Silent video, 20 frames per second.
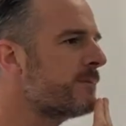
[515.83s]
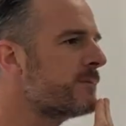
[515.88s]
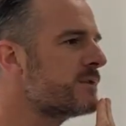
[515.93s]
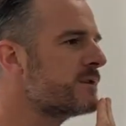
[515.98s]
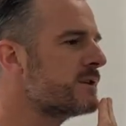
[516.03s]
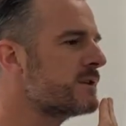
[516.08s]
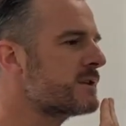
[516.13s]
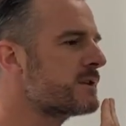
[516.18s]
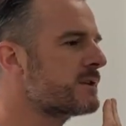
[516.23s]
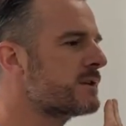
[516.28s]

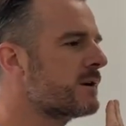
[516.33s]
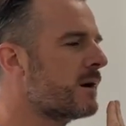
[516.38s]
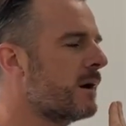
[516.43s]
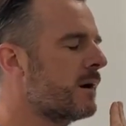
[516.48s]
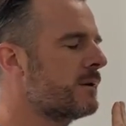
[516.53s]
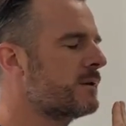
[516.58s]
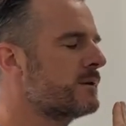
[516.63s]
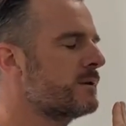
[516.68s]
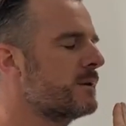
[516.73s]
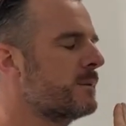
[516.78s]
Just
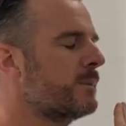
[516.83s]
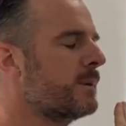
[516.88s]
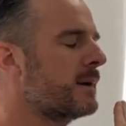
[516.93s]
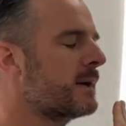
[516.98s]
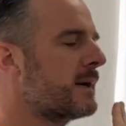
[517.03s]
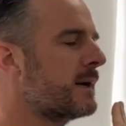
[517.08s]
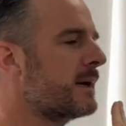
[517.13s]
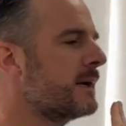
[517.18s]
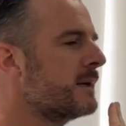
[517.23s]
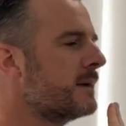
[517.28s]
go to the
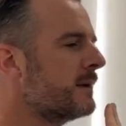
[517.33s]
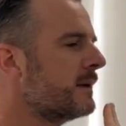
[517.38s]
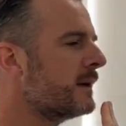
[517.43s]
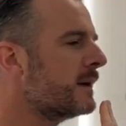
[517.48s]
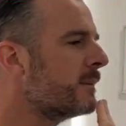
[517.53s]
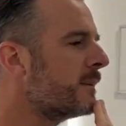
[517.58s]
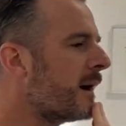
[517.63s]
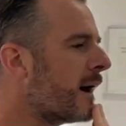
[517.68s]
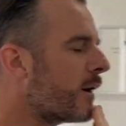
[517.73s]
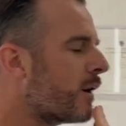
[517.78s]
pain
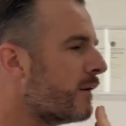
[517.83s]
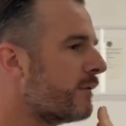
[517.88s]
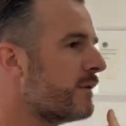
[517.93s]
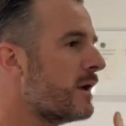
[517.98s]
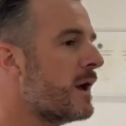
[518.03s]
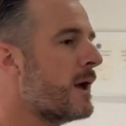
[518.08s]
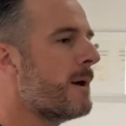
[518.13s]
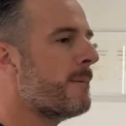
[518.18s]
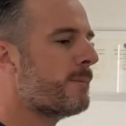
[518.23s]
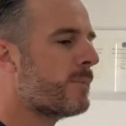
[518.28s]
and back off.
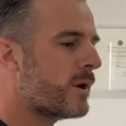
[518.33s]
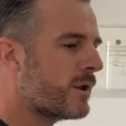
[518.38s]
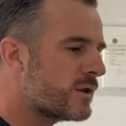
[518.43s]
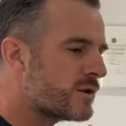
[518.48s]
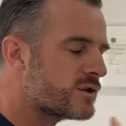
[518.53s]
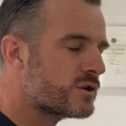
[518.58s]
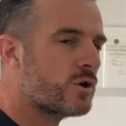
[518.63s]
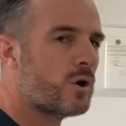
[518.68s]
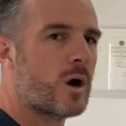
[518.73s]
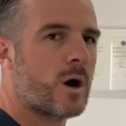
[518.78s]
By the
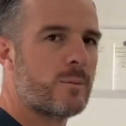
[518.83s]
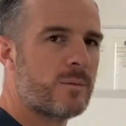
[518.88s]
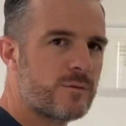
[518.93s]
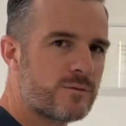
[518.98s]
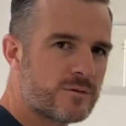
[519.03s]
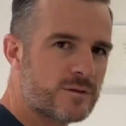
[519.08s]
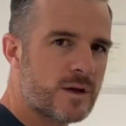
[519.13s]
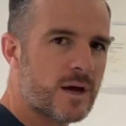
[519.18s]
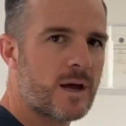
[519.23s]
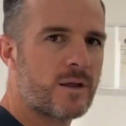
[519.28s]
time
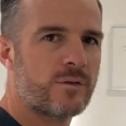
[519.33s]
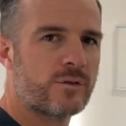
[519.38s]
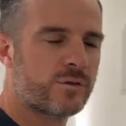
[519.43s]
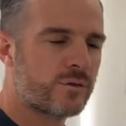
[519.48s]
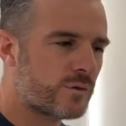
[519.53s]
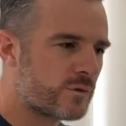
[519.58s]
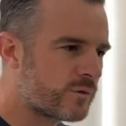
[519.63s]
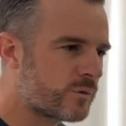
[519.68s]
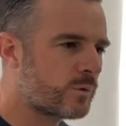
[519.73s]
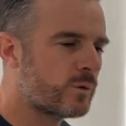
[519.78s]
you've done
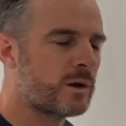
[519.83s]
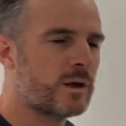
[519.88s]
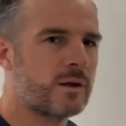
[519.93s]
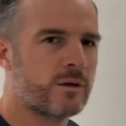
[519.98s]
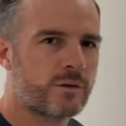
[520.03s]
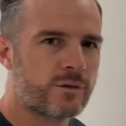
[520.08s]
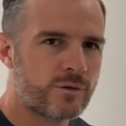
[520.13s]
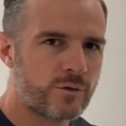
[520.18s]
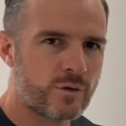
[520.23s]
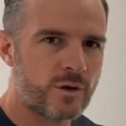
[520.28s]
sort of 20
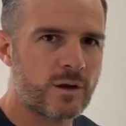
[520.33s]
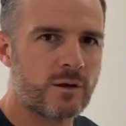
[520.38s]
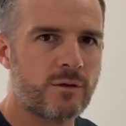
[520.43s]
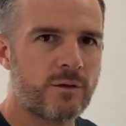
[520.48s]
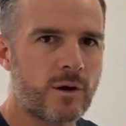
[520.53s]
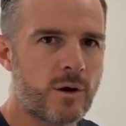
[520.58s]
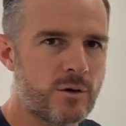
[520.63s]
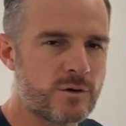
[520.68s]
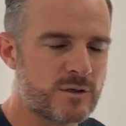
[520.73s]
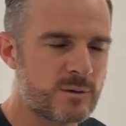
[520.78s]
or 30 of
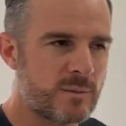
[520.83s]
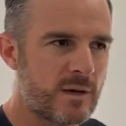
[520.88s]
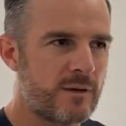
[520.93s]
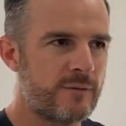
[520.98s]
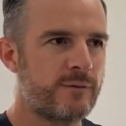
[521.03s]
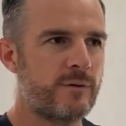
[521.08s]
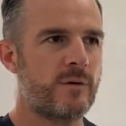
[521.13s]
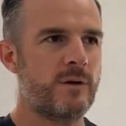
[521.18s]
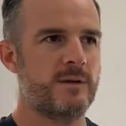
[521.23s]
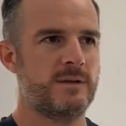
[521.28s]
those, you may
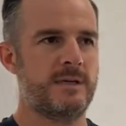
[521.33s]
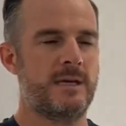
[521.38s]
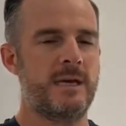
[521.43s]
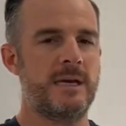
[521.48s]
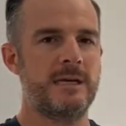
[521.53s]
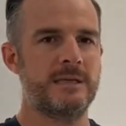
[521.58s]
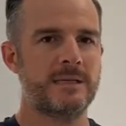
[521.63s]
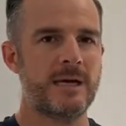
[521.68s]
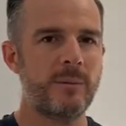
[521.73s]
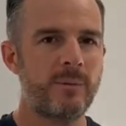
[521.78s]
find it's
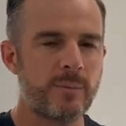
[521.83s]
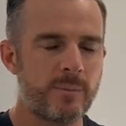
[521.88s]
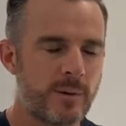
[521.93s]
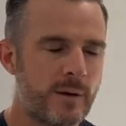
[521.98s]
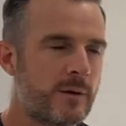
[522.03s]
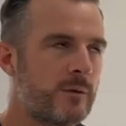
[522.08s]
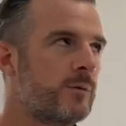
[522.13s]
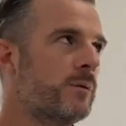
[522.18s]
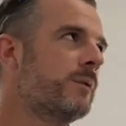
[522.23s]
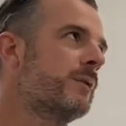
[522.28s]
eased up a
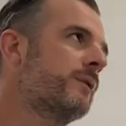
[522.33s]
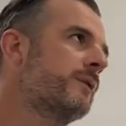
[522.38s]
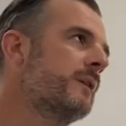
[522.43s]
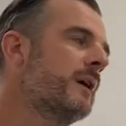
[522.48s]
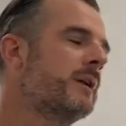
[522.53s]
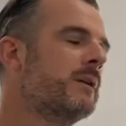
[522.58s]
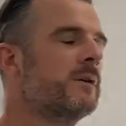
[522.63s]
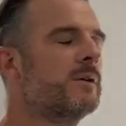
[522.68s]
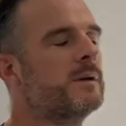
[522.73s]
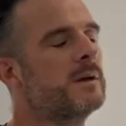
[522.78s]
bit and all of a
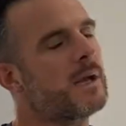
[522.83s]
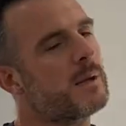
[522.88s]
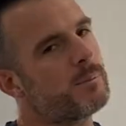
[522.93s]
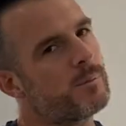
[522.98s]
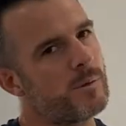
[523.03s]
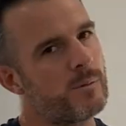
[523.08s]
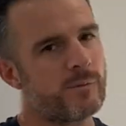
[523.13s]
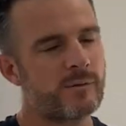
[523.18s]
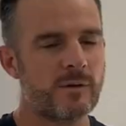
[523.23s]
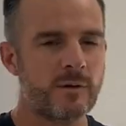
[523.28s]
sudden your neck
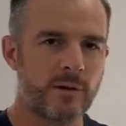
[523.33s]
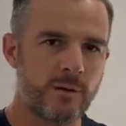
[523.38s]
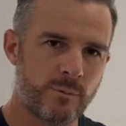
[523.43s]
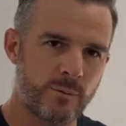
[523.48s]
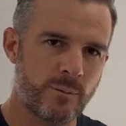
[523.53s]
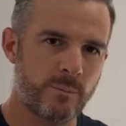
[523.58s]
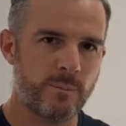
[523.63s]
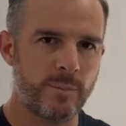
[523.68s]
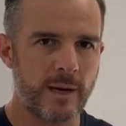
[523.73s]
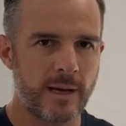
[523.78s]
movement's a little
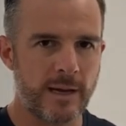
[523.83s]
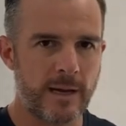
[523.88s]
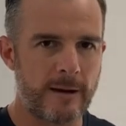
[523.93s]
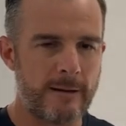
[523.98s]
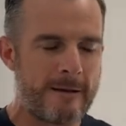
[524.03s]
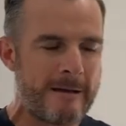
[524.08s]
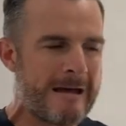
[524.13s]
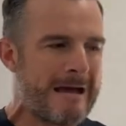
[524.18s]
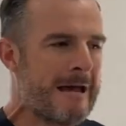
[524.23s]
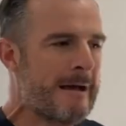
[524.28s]
bit better.
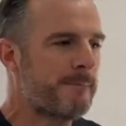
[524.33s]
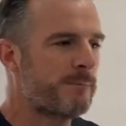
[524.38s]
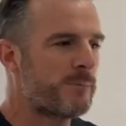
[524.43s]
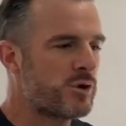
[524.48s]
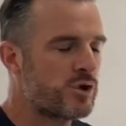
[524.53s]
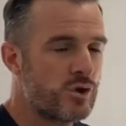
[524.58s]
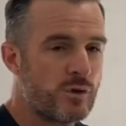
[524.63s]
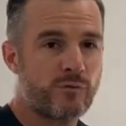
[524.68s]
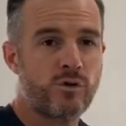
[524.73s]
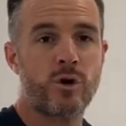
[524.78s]

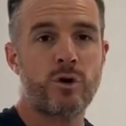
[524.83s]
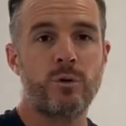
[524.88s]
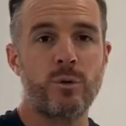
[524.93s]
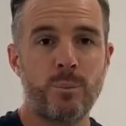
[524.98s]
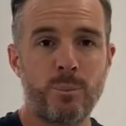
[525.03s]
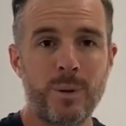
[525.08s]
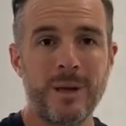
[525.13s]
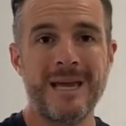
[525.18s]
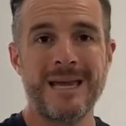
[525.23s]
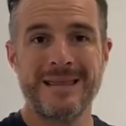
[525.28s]
But you've got to
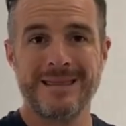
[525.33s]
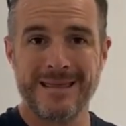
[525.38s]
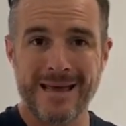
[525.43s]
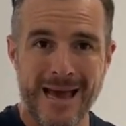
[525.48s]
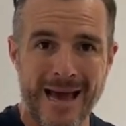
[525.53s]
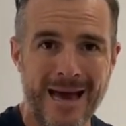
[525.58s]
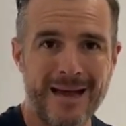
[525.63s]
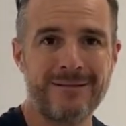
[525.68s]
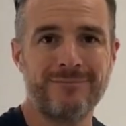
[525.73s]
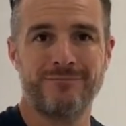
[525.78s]
repeat
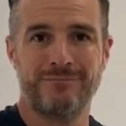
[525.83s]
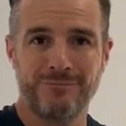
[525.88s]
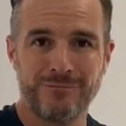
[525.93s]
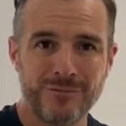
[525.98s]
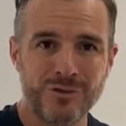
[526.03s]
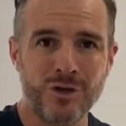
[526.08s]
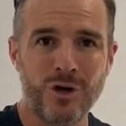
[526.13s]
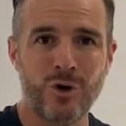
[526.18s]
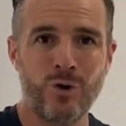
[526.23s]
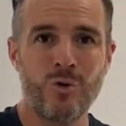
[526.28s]
that,
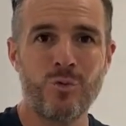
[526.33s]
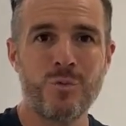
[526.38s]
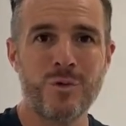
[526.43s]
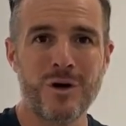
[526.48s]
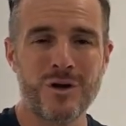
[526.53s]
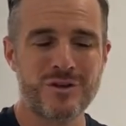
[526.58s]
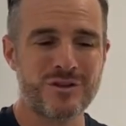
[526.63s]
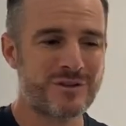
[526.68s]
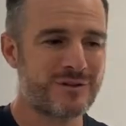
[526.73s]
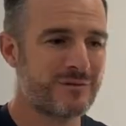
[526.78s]
you know,
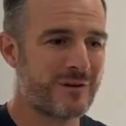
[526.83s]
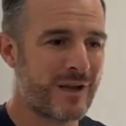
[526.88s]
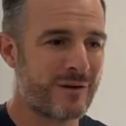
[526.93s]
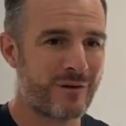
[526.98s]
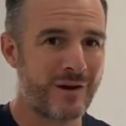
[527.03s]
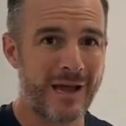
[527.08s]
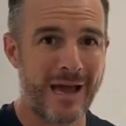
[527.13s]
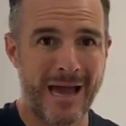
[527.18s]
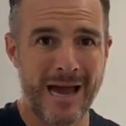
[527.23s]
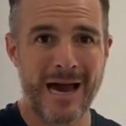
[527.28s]
almost
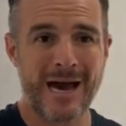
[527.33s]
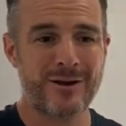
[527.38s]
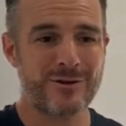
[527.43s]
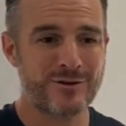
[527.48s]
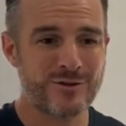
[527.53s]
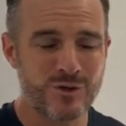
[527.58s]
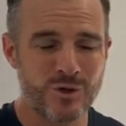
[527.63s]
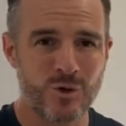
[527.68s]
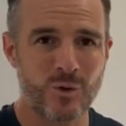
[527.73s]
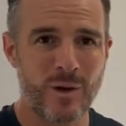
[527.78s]
every hour
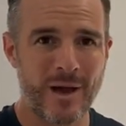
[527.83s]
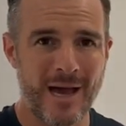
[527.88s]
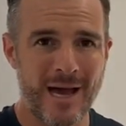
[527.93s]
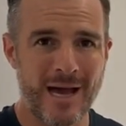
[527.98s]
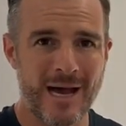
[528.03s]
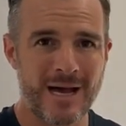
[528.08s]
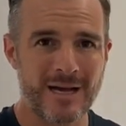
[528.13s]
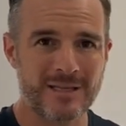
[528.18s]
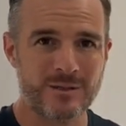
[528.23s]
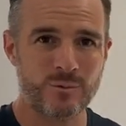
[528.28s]
to 2
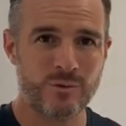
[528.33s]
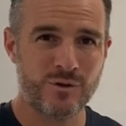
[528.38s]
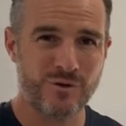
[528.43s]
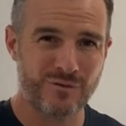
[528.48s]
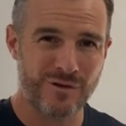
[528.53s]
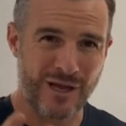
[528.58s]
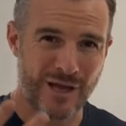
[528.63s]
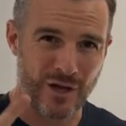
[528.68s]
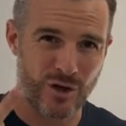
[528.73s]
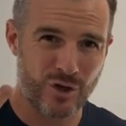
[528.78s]
hours when you're
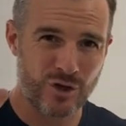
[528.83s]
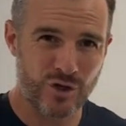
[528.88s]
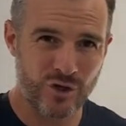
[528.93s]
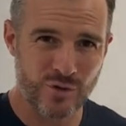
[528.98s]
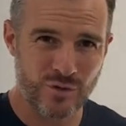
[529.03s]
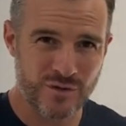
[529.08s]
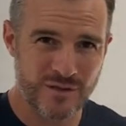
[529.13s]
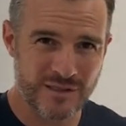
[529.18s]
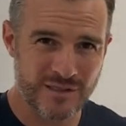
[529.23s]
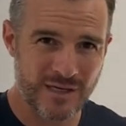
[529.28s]
in that
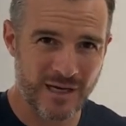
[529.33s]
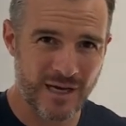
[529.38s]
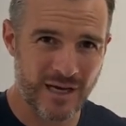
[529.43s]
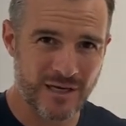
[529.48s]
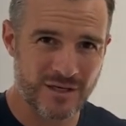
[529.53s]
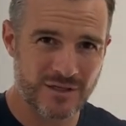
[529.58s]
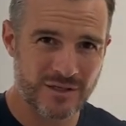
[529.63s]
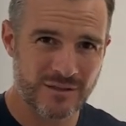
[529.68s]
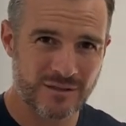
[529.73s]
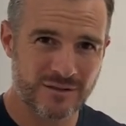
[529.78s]
acute
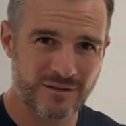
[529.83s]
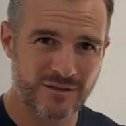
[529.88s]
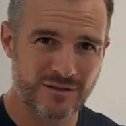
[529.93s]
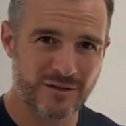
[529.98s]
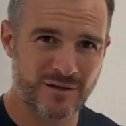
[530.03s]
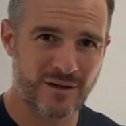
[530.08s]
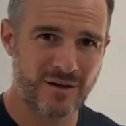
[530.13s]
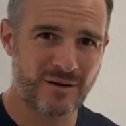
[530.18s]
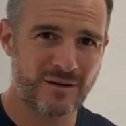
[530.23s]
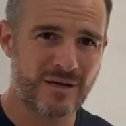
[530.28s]
stage,
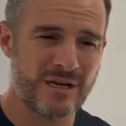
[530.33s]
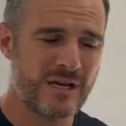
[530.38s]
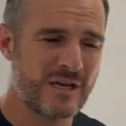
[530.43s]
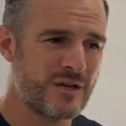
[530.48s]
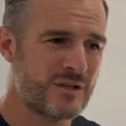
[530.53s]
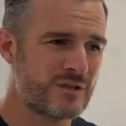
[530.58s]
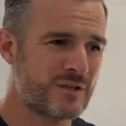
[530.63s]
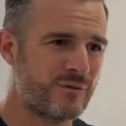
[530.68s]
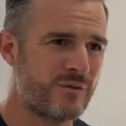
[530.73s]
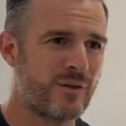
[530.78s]
you know?
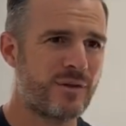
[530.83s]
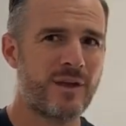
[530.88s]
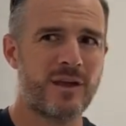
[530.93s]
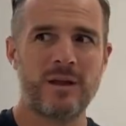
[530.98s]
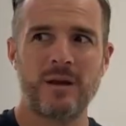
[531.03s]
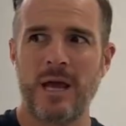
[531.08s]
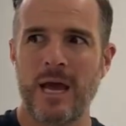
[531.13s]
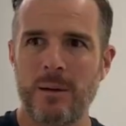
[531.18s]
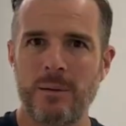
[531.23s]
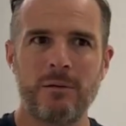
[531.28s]
So if you're
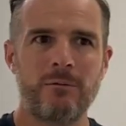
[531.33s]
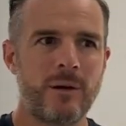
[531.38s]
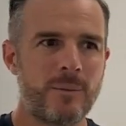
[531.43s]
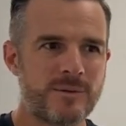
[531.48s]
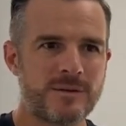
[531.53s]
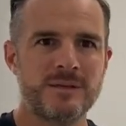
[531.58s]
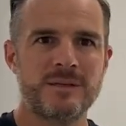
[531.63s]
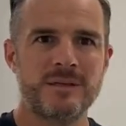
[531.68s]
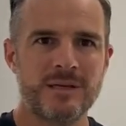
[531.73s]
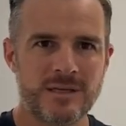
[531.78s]
thinking, how many
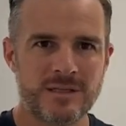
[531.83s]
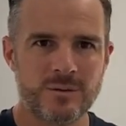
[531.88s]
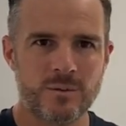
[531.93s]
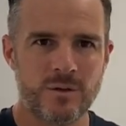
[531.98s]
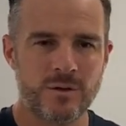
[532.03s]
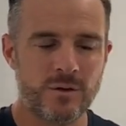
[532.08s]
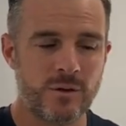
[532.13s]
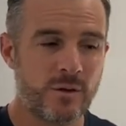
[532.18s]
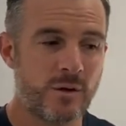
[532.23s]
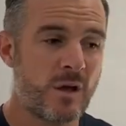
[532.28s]
reps and sets do
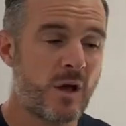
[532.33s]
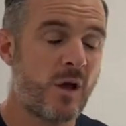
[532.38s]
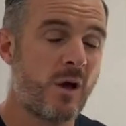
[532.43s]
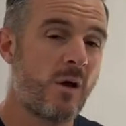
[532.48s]
I do?